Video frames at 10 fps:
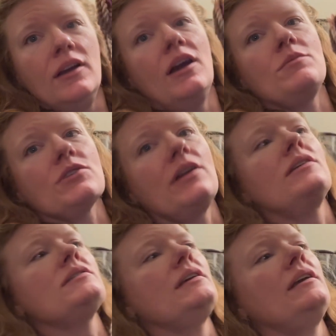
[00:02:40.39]
I'm trying to
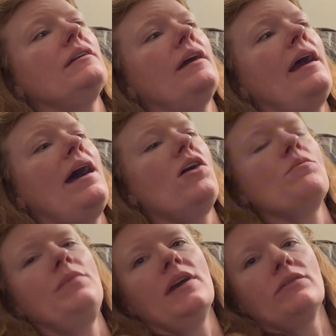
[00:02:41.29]
see how
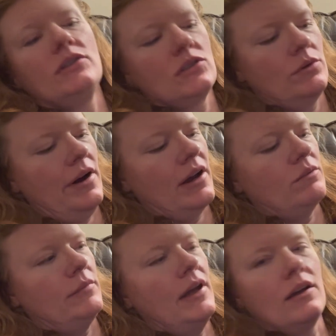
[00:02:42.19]
big of a square I
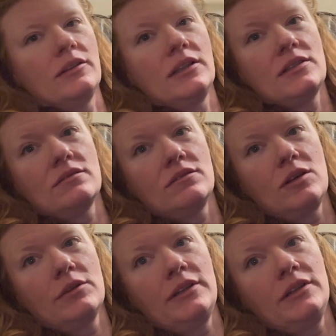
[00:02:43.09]
can make on this
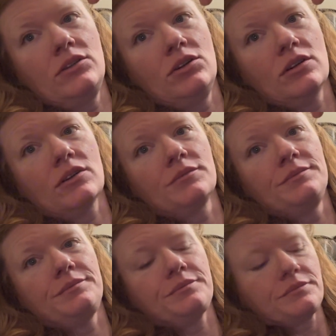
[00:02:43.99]
double-ended hook.
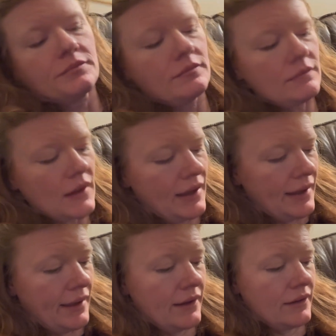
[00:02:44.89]

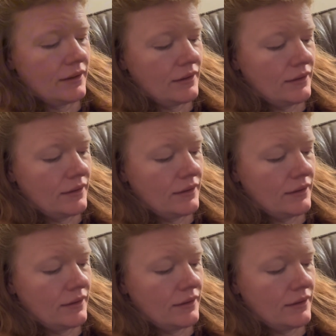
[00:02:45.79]
And